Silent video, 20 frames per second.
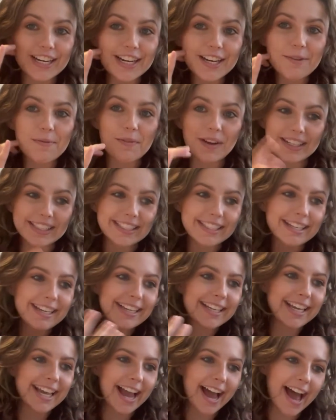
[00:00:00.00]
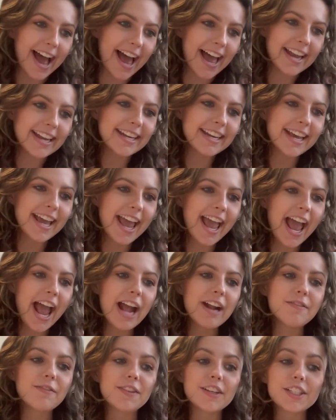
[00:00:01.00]
it once again
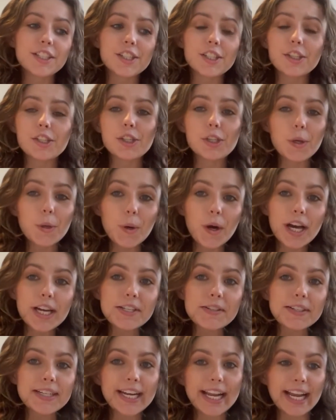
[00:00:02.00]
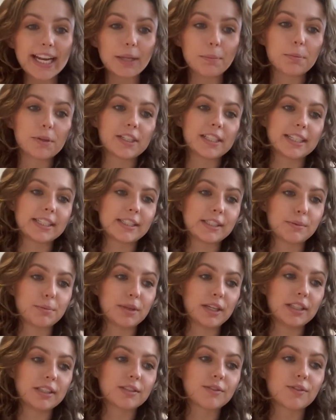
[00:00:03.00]
and featured 280
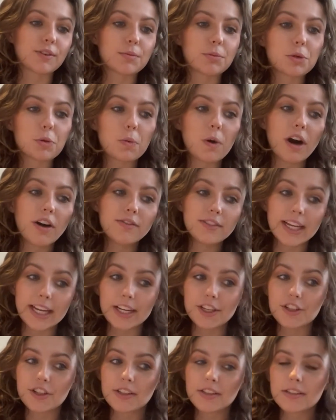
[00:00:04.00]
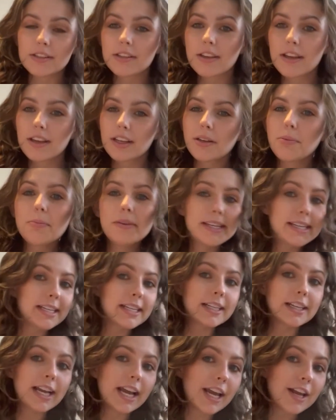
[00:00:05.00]
participants from 12 nations
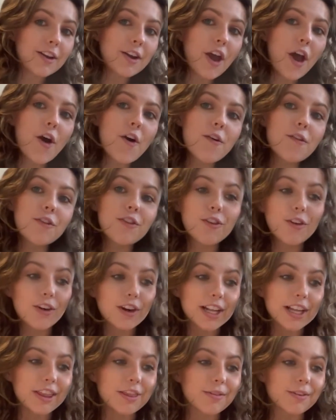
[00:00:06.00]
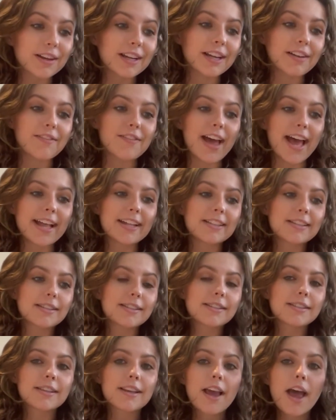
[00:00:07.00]
competing in 43
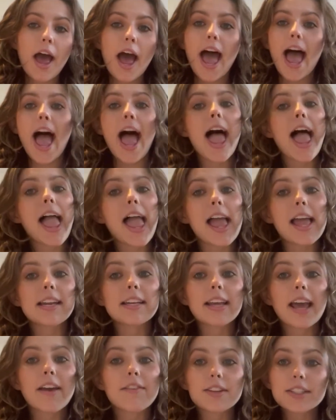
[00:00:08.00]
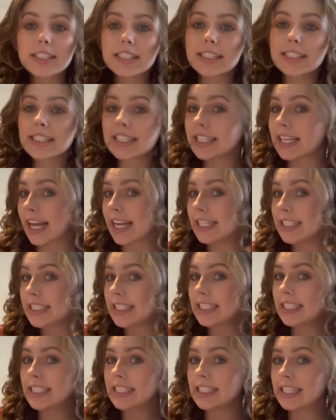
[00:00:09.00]
events. And ever since
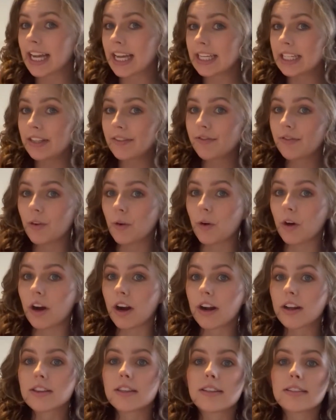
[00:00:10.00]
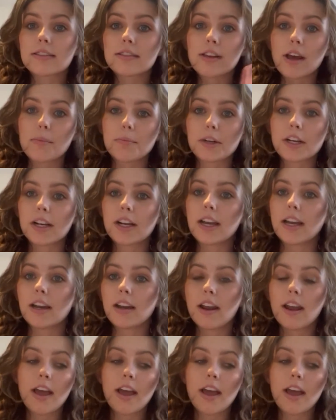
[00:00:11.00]
1994, the summer and